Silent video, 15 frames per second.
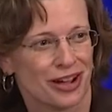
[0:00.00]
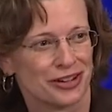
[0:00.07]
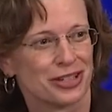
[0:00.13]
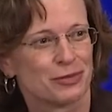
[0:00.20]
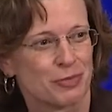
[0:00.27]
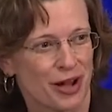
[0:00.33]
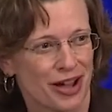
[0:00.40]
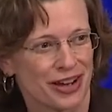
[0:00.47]
on
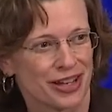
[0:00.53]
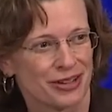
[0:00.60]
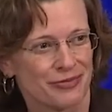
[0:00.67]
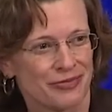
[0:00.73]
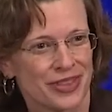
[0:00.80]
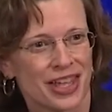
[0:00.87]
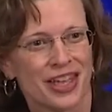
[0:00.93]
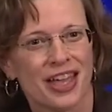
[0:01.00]
his body.
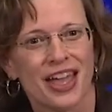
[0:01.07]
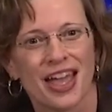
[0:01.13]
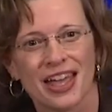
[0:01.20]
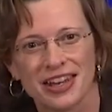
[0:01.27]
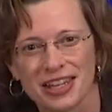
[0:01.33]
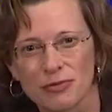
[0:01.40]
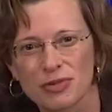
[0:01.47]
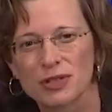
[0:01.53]

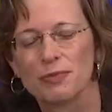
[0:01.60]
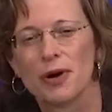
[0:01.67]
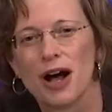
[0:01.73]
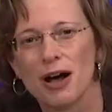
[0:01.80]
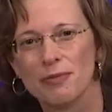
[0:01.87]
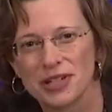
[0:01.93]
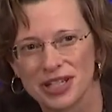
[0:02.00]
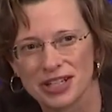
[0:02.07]
And he was
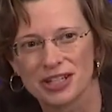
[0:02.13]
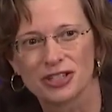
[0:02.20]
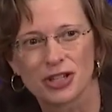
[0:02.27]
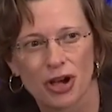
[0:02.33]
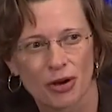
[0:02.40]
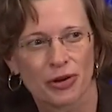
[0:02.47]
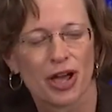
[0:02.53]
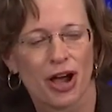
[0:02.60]
bombed in his
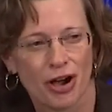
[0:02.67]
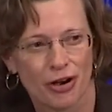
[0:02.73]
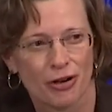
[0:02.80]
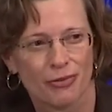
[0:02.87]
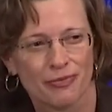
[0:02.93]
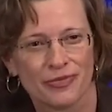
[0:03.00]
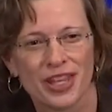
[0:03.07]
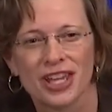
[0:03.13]
own
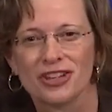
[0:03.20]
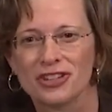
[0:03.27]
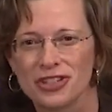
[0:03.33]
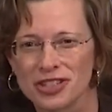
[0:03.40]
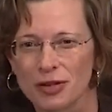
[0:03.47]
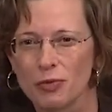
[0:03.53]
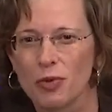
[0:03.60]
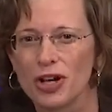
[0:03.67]
home. She
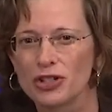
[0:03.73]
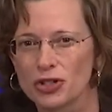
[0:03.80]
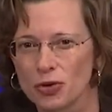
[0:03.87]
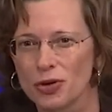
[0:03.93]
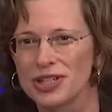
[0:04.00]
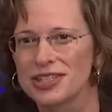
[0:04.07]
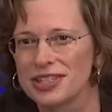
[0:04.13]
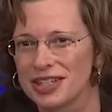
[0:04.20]
said, What
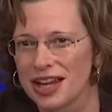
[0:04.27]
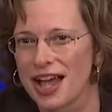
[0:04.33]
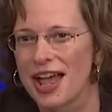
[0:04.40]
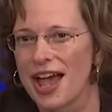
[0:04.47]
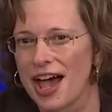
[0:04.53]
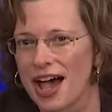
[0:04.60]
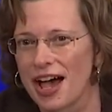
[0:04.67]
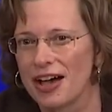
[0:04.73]
choice did I
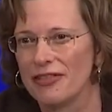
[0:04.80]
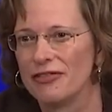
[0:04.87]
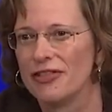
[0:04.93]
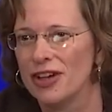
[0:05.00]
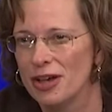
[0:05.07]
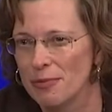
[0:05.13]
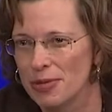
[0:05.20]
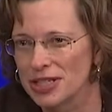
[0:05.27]
have
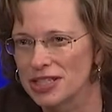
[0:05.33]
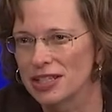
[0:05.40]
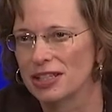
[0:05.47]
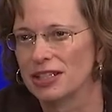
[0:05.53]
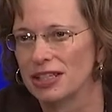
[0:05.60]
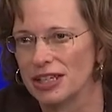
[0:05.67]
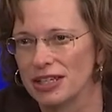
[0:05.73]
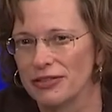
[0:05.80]
but to
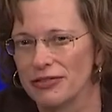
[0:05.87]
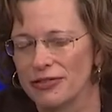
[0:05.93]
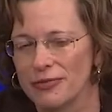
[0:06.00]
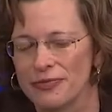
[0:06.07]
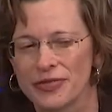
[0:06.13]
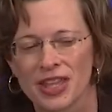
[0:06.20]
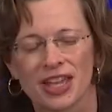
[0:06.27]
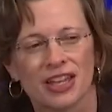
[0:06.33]
leave?
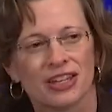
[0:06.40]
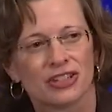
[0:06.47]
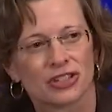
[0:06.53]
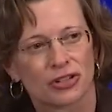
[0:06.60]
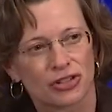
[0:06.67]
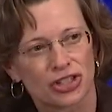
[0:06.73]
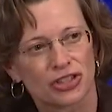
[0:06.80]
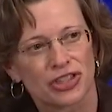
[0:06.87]

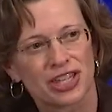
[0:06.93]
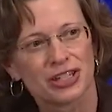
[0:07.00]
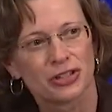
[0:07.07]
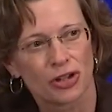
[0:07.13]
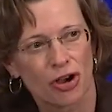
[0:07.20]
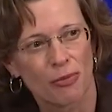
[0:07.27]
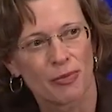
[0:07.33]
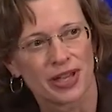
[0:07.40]
So she then
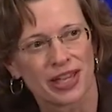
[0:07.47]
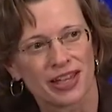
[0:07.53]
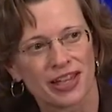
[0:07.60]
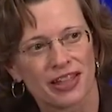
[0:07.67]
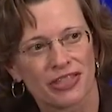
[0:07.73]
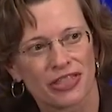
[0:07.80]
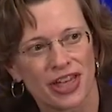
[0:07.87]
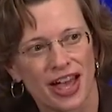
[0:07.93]
told
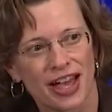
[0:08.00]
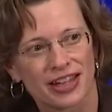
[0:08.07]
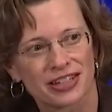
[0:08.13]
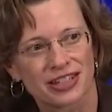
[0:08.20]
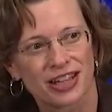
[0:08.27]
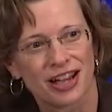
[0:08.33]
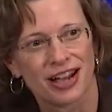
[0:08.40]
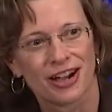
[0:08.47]
me
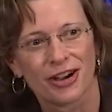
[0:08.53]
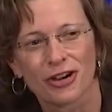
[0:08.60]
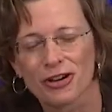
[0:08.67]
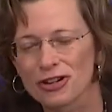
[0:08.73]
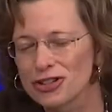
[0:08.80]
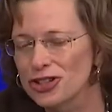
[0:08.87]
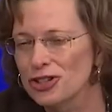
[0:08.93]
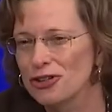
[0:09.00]
that uh,
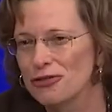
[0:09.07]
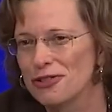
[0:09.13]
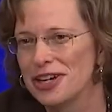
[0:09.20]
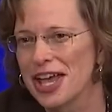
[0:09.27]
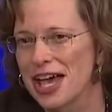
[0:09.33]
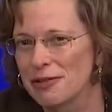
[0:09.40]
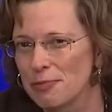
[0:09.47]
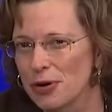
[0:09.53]
her children
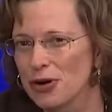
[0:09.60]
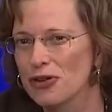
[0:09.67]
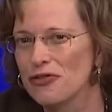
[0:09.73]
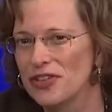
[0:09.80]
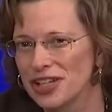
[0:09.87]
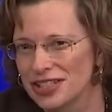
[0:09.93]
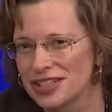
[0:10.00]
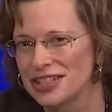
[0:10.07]
had
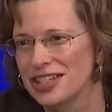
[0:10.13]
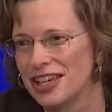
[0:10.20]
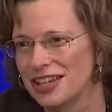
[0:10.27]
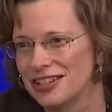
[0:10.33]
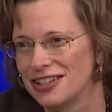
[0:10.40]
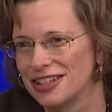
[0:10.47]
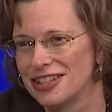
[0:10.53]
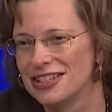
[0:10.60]
perfect
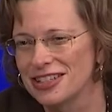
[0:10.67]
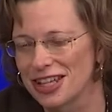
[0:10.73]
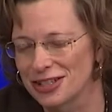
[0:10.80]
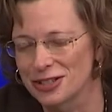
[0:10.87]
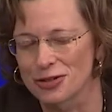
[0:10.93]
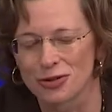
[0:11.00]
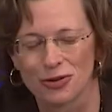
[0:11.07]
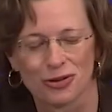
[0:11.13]
attendance at
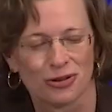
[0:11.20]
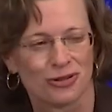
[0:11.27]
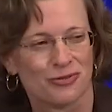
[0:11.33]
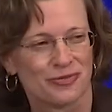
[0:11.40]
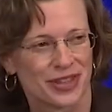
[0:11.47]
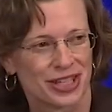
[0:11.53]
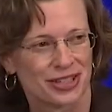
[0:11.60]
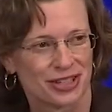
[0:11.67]
school
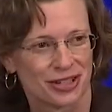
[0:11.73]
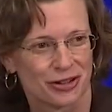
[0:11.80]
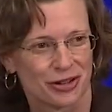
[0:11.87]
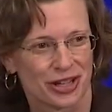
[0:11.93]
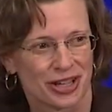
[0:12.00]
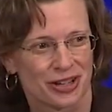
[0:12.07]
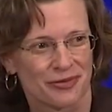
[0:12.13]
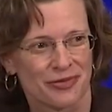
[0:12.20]
in
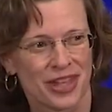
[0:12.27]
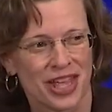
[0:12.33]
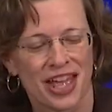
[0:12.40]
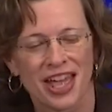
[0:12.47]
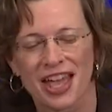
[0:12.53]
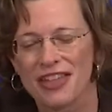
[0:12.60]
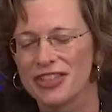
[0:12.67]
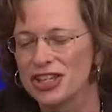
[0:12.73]
Syria.
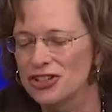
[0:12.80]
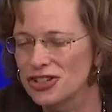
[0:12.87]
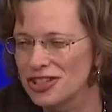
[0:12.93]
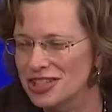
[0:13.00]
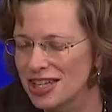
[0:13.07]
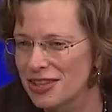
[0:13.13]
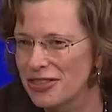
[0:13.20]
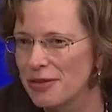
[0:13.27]
And then she
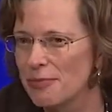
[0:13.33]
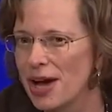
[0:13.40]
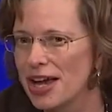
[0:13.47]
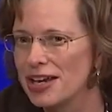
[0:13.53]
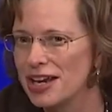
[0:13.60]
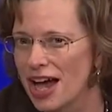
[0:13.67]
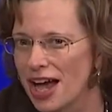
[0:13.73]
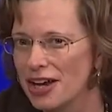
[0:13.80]
said that my
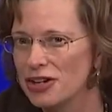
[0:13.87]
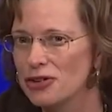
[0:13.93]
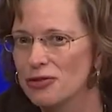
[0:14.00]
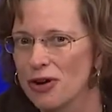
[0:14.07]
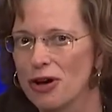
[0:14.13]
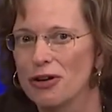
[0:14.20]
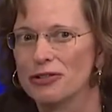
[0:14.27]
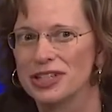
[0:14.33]
nine year
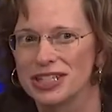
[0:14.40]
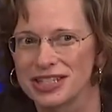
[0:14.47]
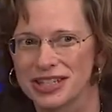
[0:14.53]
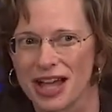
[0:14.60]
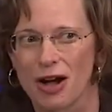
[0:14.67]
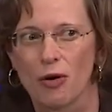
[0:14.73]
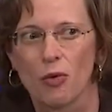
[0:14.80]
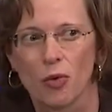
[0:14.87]
old is
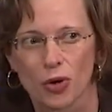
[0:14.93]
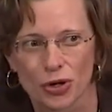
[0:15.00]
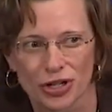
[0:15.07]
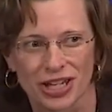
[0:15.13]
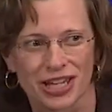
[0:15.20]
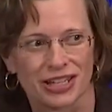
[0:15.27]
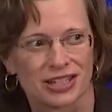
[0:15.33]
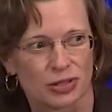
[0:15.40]
now
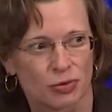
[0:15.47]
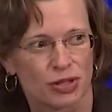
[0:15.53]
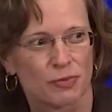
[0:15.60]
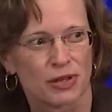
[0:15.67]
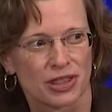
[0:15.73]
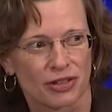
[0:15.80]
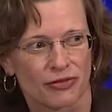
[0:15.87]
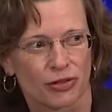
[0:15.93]
working,
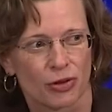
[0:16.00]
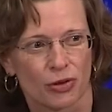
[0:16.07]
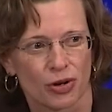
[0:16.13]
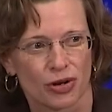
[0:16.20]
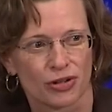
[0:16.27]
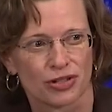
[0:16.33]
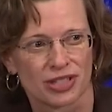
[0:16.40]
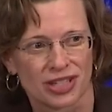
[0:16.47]
sweeping the
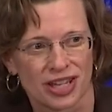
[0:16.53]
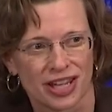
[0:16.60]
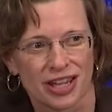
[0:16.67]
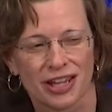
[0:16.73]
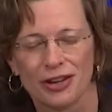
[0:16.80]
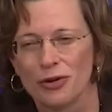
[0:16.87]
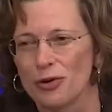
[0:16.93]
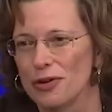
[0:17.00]
floors
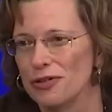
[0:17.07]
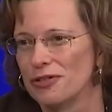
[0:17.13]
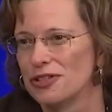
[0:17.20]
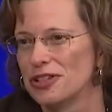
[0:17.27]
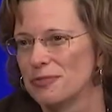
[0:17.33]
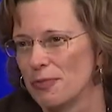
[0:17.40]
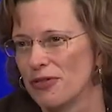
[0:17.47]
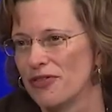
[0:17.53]
in order
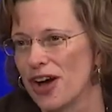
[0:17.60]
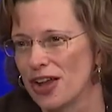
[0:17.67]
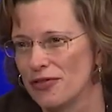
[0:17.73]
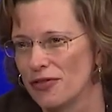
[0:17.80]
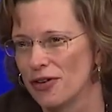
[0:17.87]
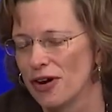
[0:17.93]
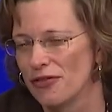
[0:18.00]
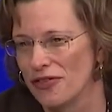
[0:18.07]
to provide
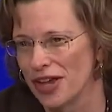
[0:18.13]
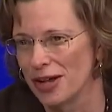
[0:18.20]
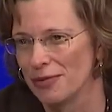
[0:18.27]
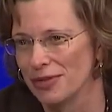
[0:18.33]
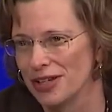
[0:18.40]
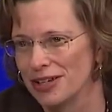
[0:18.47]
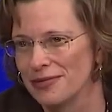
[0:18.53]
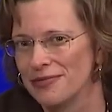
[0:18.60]
for our
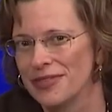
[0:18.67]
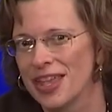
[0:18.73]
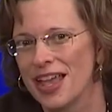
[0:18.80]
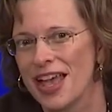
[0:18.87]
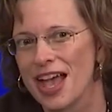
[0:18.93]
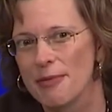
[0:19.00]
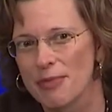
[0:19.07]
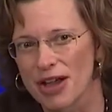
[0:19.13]
family.
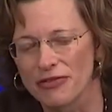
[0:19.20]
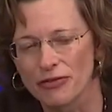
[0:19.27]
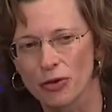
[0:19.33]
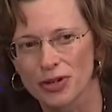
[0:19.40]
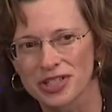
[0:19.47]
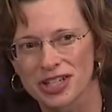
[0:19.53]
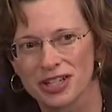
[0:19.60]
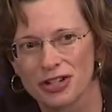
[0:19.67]
And my
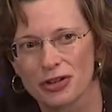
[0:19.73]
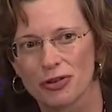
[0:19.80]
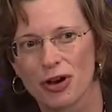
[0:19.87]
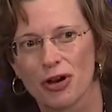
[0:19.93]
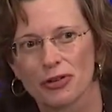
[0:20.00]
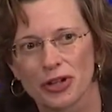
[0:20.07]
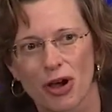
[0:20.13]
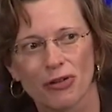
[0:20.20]
14 year
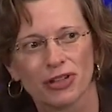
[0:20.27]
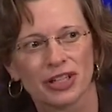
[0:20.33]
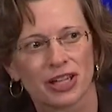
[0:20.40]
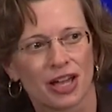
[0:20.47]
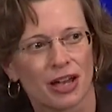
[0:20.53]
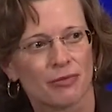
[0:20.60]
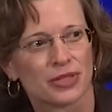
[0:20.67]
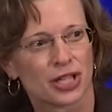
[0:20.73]
old only
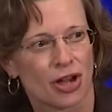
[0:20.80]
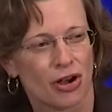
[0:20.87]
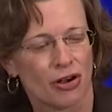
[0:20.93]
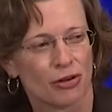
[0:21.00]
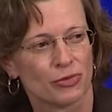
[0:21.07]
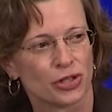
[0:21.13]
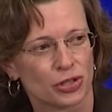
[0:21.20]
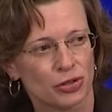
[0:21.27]
comes
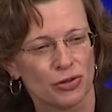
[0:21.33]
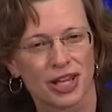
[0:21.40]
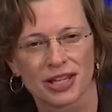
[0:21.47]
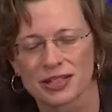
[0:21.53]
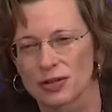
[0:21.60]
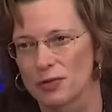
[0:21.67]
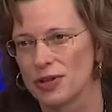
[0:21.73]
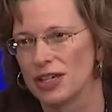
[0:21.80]
home two
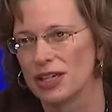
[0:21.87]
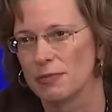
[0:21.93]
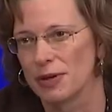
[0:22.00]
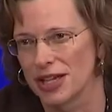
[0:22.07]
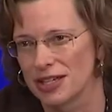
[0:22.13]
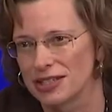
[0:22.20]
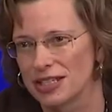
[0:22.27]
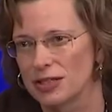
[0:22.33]
days a week
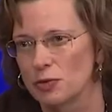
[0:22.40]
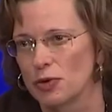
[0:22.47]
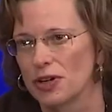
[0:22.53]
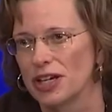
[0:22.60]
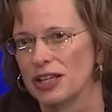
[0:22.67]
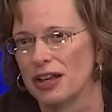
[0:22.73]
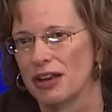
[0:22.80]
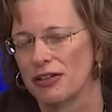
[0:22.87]
because he's
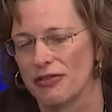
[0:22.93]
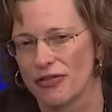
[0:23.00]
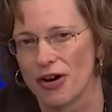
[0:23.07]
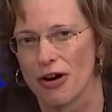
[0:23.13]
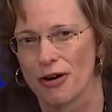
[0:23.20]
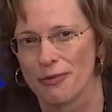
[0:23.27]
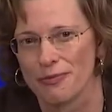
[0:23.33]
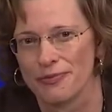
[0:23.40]
working on a
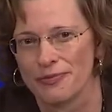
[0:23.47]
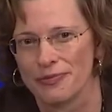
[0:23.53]
farm.